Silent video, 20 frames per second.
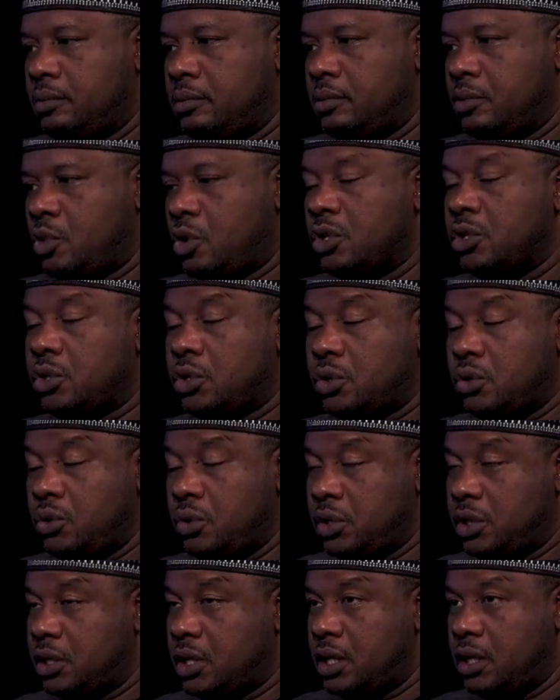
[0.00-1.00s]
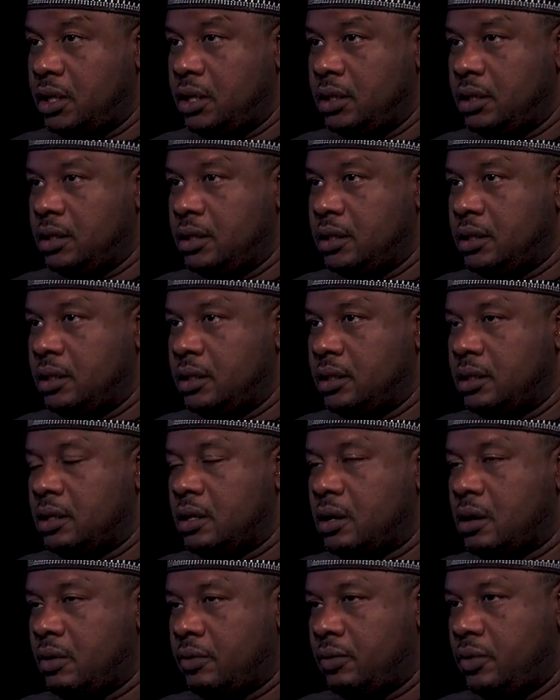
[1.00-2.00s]
constitutionally,
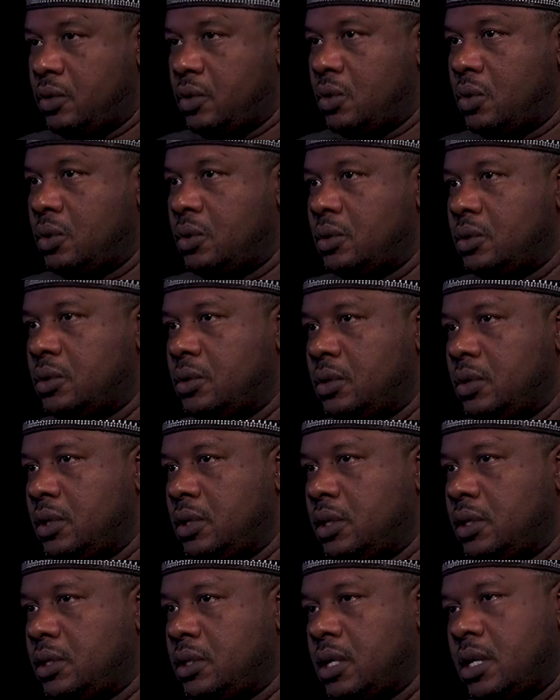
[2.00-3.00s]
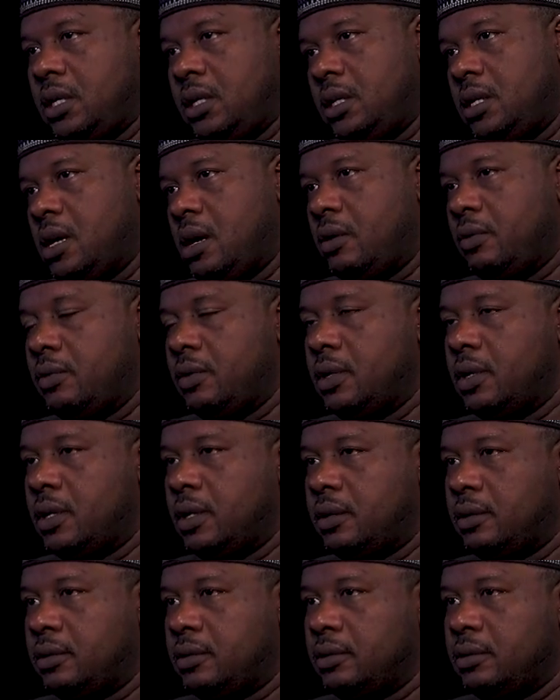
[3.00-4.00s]
the governor is the leader of
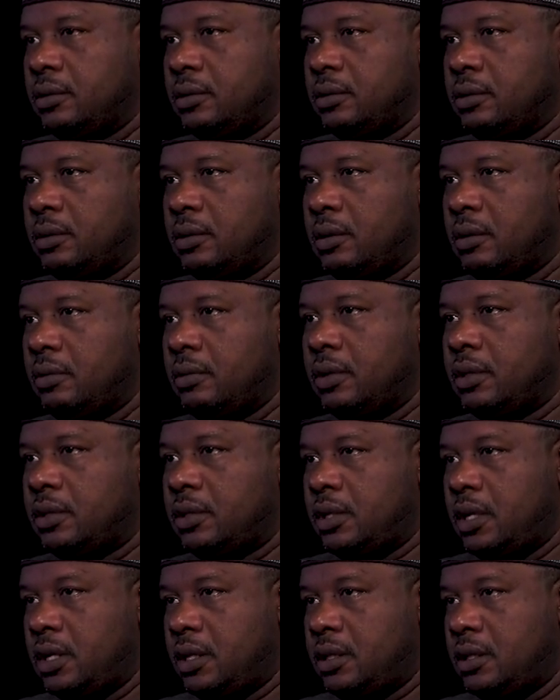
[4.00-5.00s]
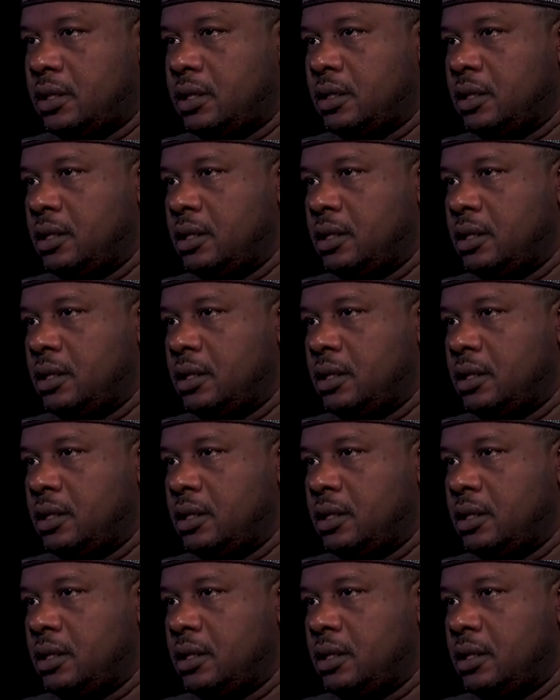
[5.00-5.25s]
the mm. of the state.